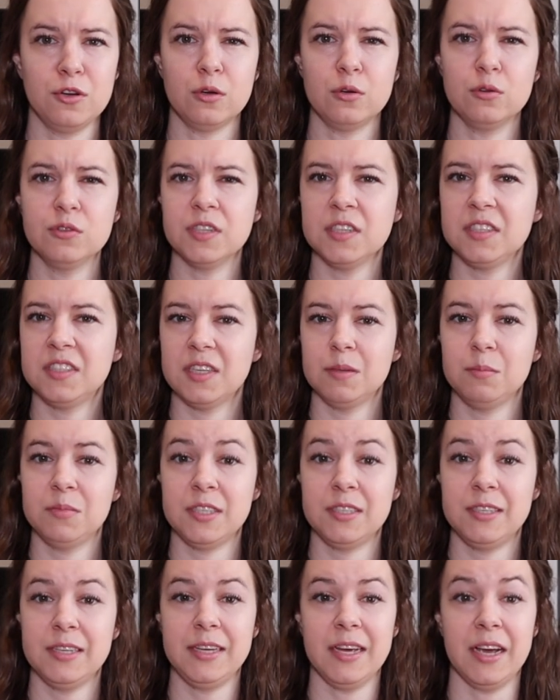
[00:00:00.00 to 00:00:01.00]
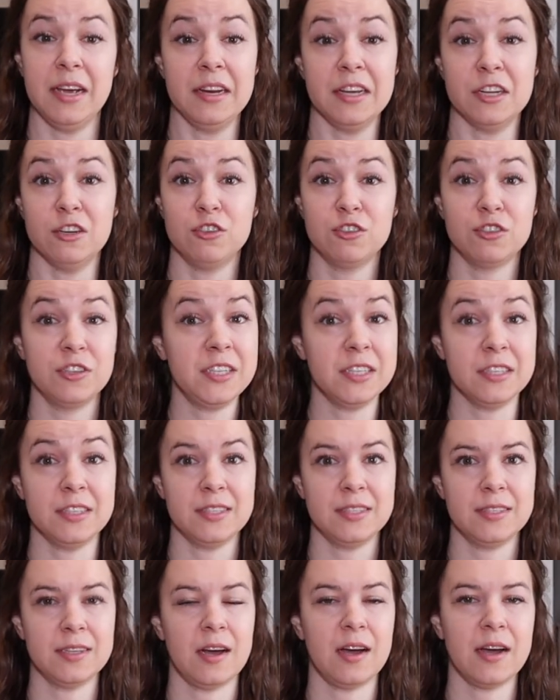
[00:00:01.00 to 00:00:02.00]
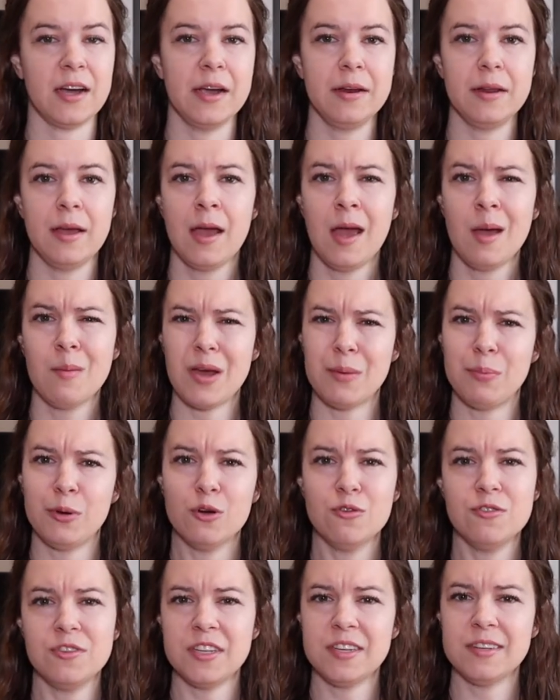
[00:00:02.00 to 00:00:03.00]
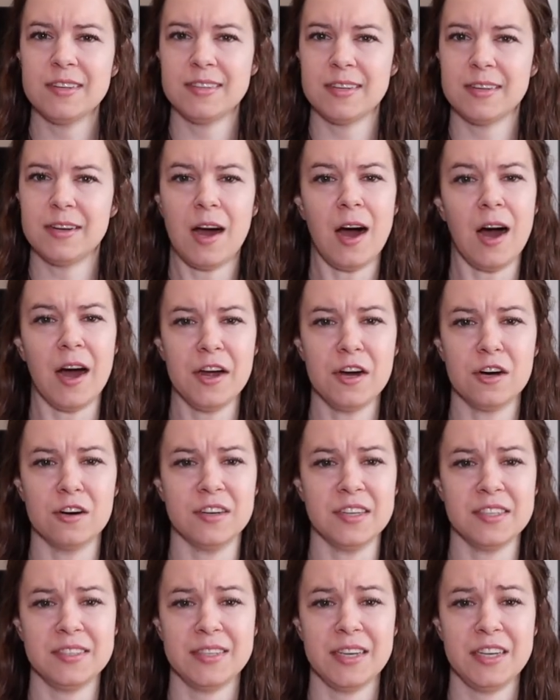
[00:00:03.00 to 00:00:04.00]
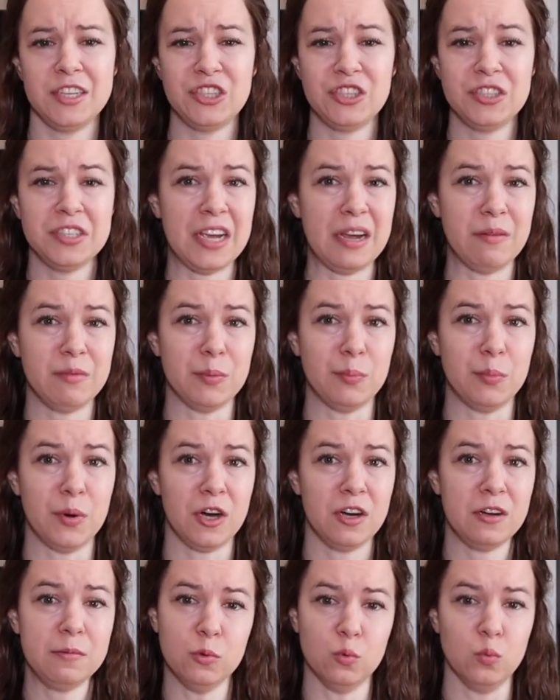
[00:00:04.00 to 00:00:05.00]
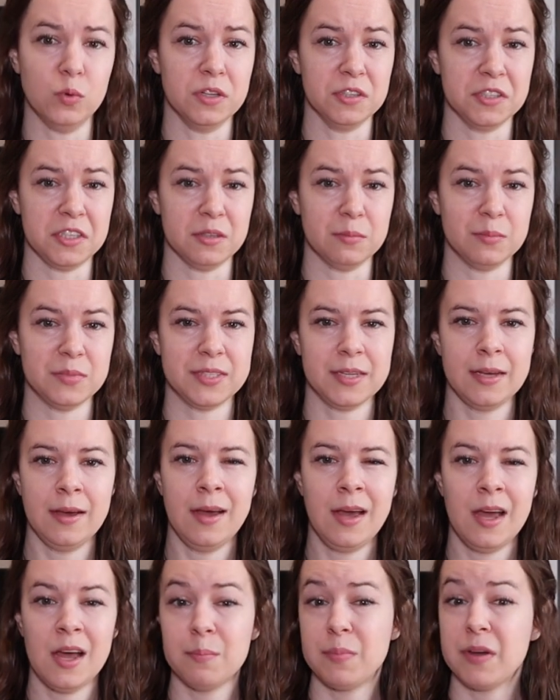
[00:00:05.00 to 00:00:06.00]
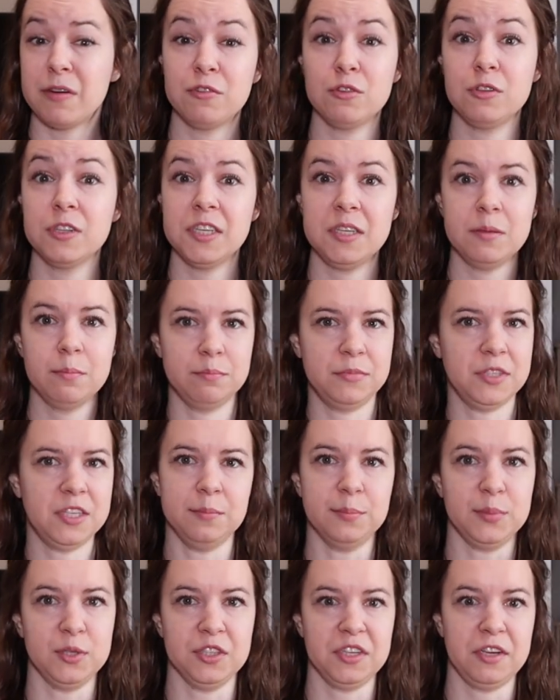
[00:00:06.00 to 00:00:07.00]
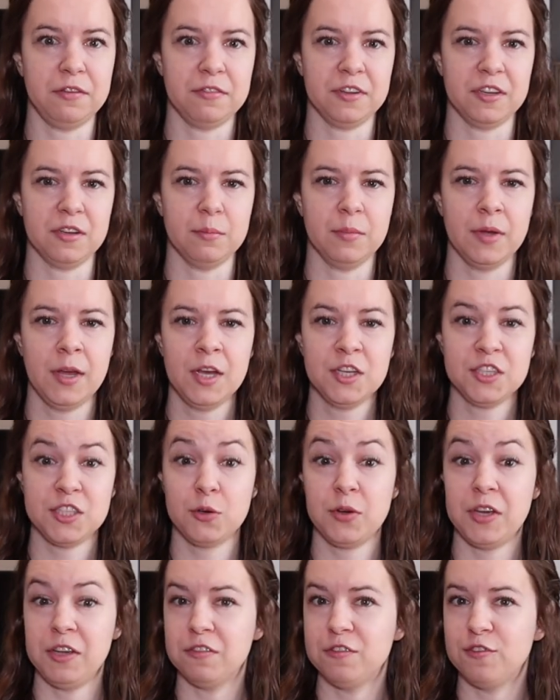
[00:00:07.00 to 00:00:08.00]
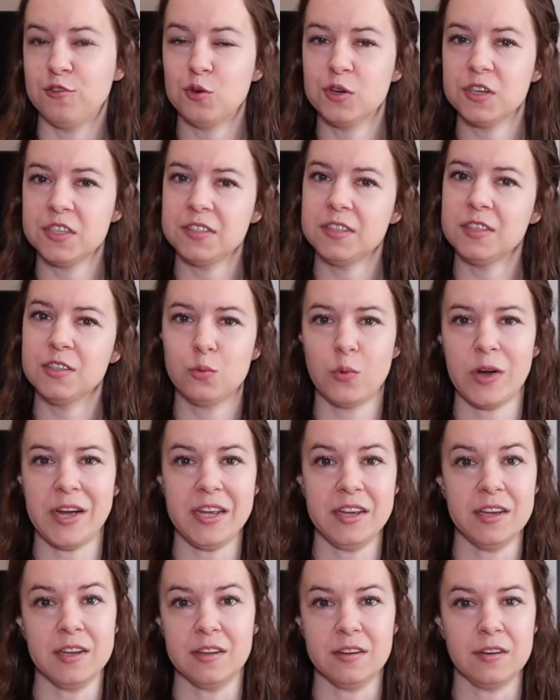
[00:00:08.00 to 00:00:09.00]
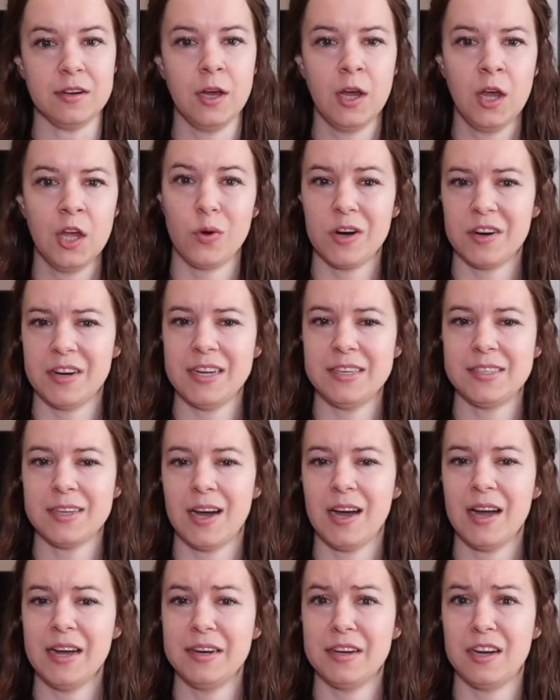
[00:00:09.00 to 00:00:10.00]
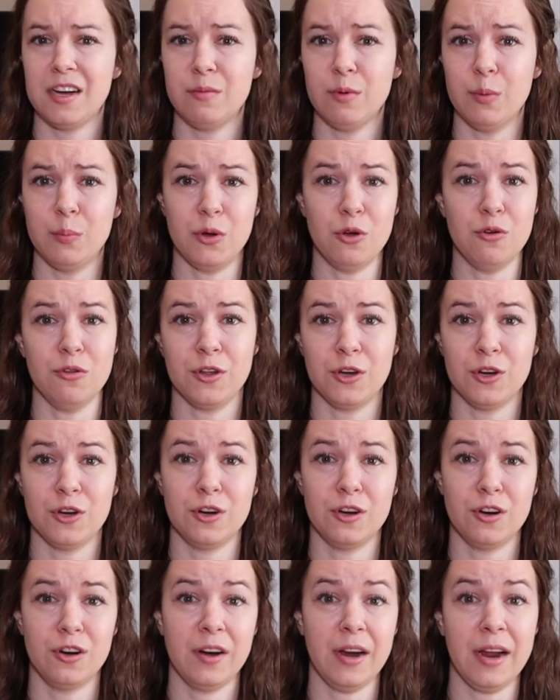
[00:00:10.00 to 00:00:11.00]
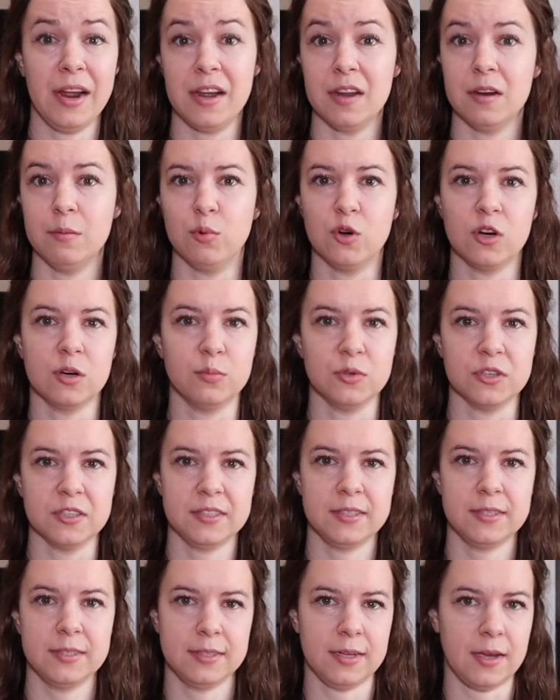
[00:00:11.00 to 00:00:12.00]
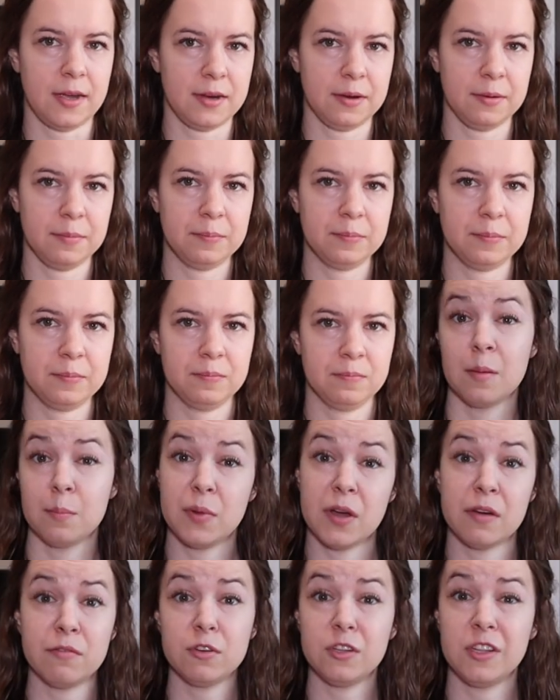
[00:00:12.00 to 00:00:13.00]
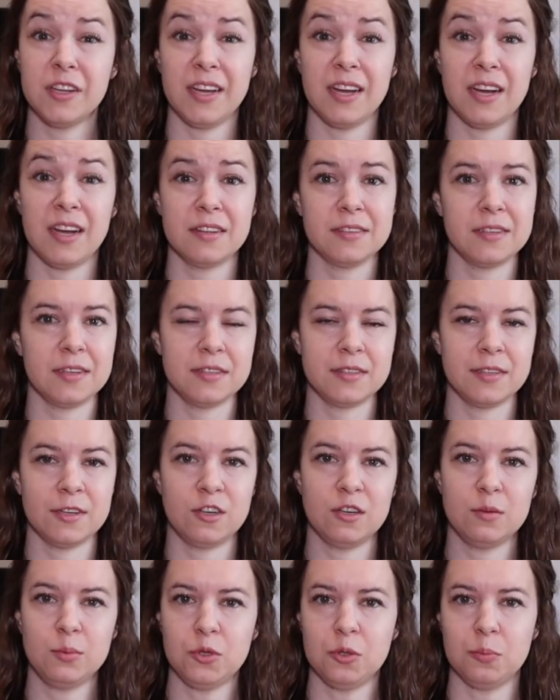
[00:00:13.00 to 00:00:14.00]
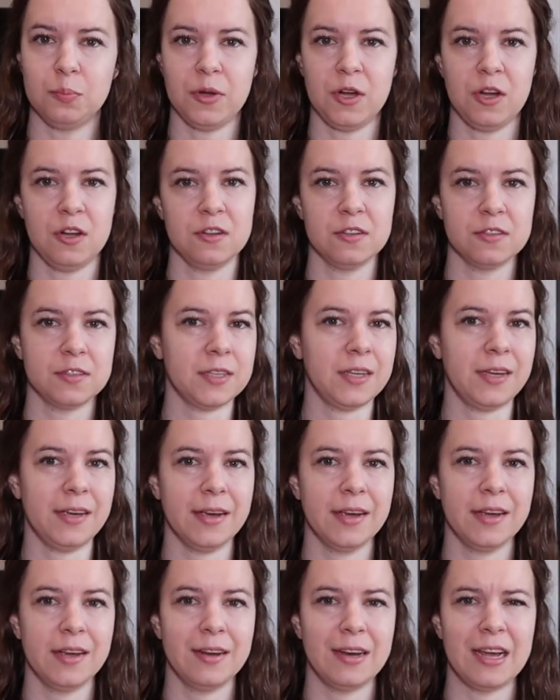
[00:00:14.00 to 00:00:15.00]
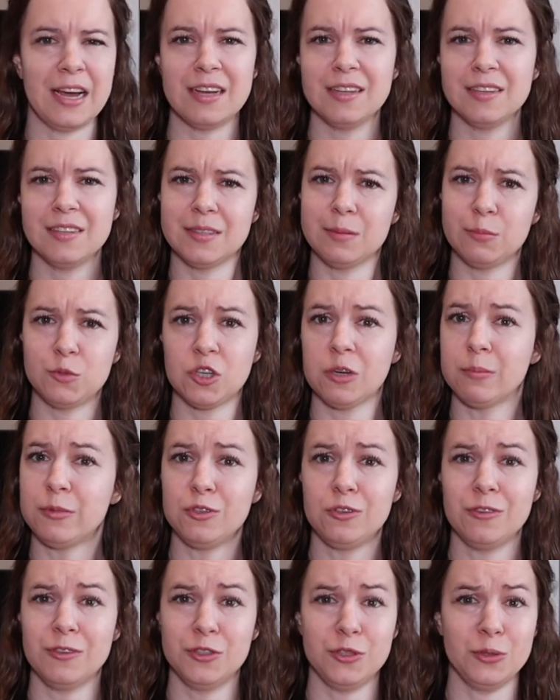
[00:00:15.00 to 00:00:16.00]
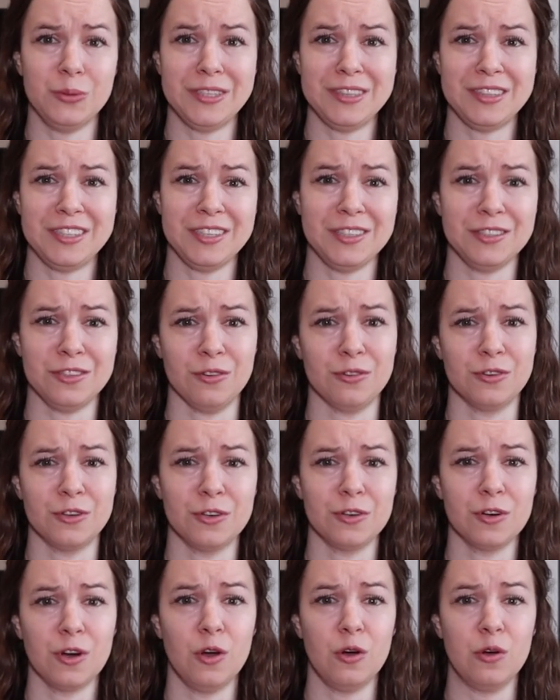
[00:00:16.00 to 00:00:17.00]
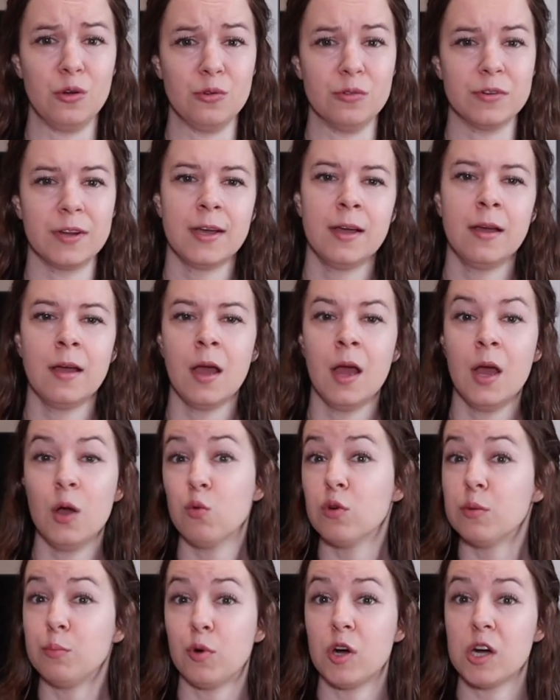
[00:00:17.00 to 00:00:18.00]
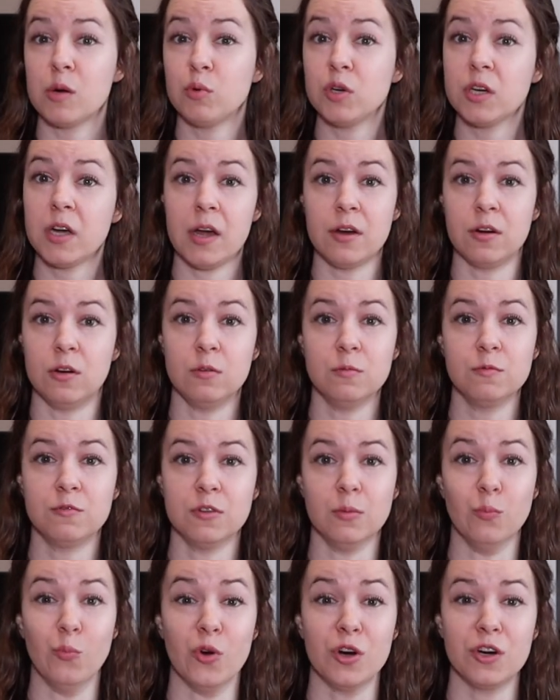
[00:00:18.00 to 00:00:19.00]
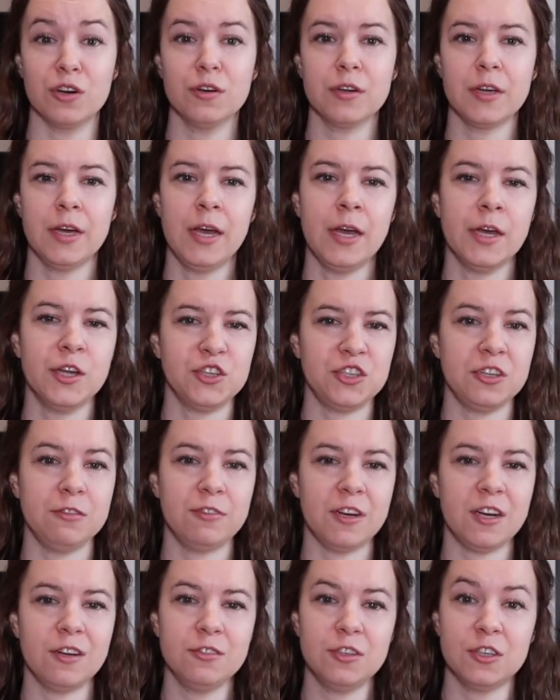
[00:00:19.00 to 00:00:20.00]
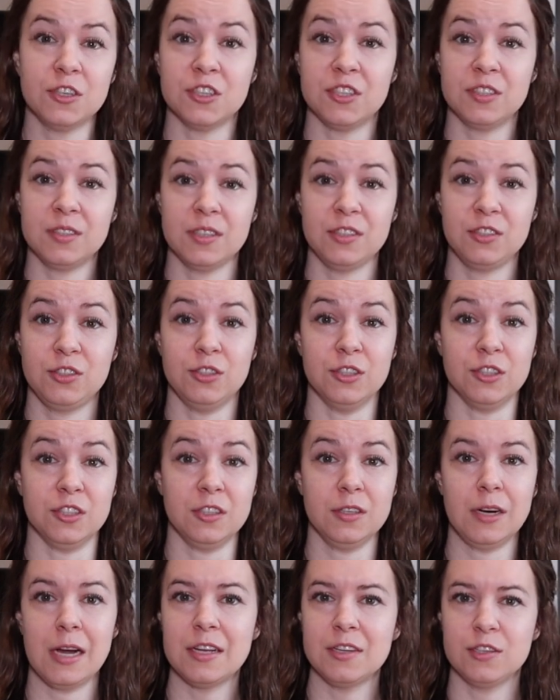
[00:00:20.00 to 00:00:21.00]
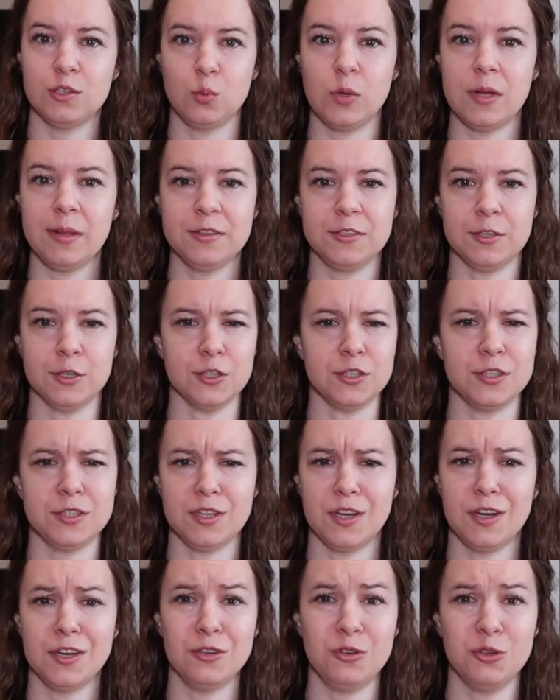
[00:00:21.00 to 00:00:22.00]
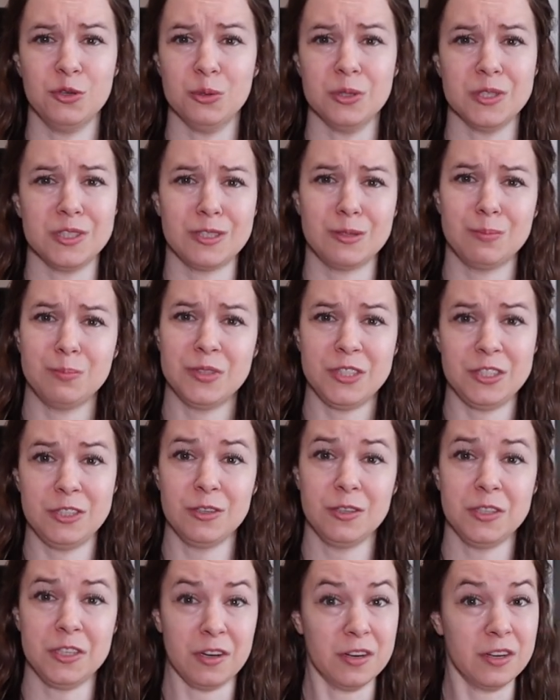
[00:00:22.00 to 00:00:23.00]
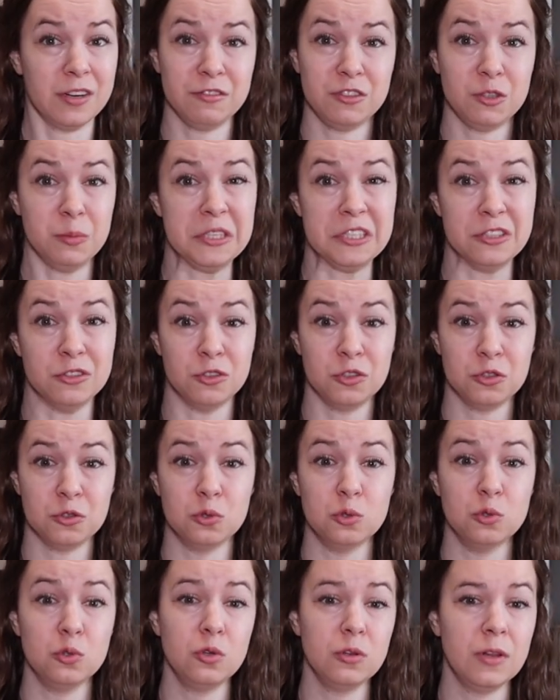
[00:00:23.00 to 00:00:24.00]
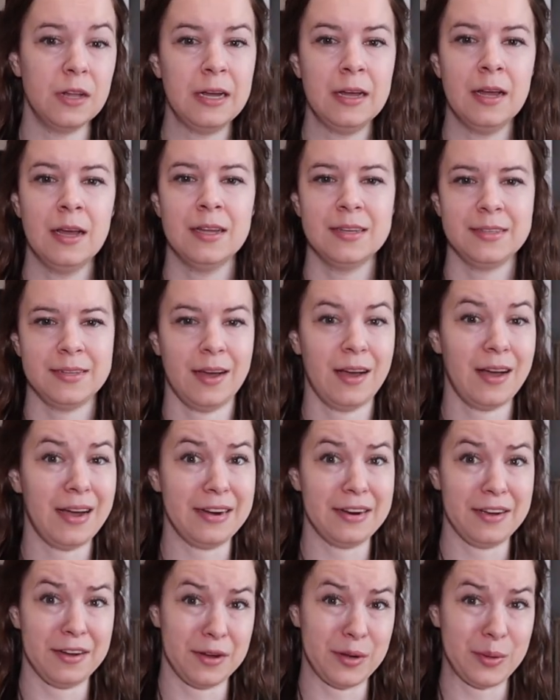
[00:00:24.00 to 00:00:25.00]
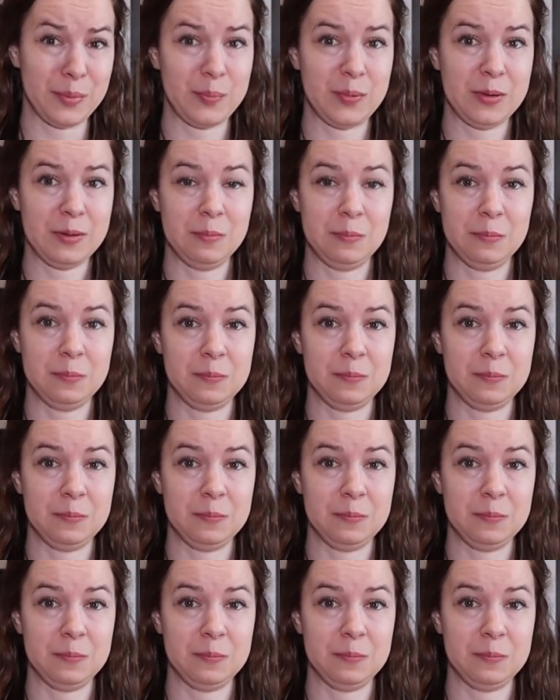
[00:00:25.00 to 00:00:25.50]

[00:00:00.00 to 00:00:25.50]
Knowles attempted to gain entry inside by posing as an IRS agent named Bob Williams. Beverly didn't believe him, so he forced his way in, where he tied up both her and Barbara's son. Beverly has cerebral palsy and has some trouble doing things on her own. When Barbara got home from work, she found her sister, as well as her son, who was still young enough to be in school, tied up.